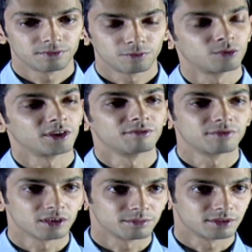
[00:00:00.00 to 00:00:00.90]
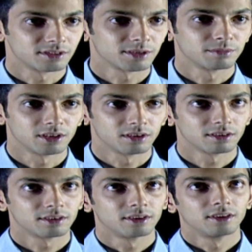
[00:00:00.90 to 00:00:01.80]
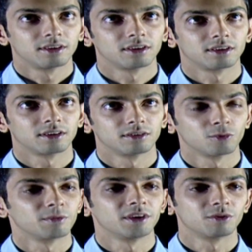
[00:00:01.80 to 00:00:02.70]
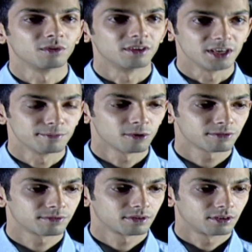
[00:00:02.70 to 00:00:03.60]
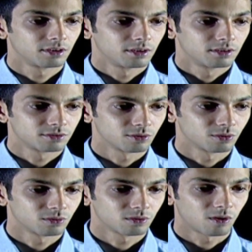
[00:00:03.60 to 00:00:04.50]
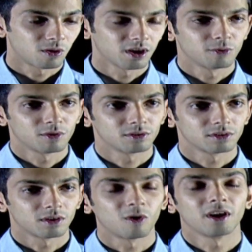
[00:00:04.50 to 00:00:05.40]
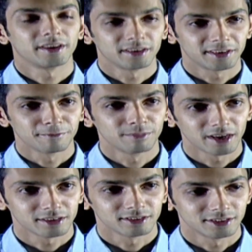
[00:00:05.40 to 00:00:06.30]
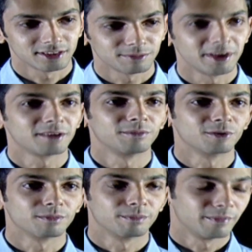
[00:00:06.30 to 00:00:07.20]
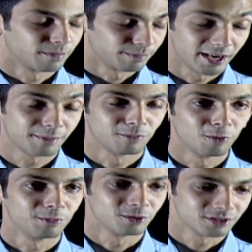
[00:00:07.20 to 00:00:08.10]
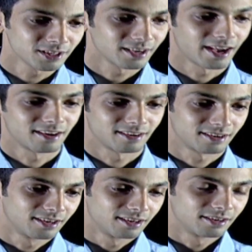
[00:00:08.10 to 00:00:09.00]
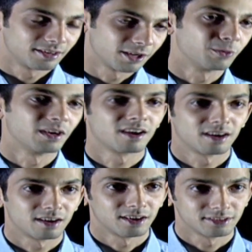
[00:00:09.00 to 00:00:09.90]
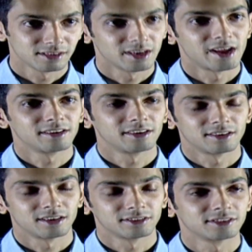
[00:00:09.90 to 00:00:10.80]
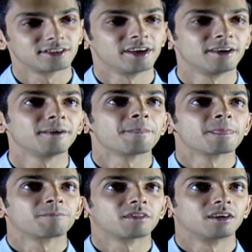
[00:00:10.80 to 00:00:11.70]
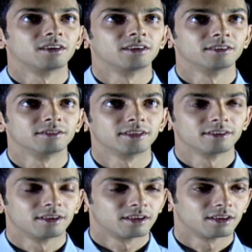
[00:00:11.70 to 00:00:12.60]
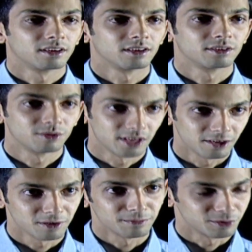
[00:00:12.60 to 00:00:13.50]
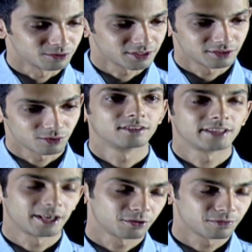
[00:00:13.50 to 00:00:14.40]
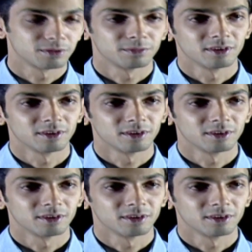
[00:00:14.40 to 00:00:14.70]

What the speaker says: 14 films is something nobody could dream of. So all I can give back is just make more music, and here we are in another land, in another state, to deliver music. So thank you for the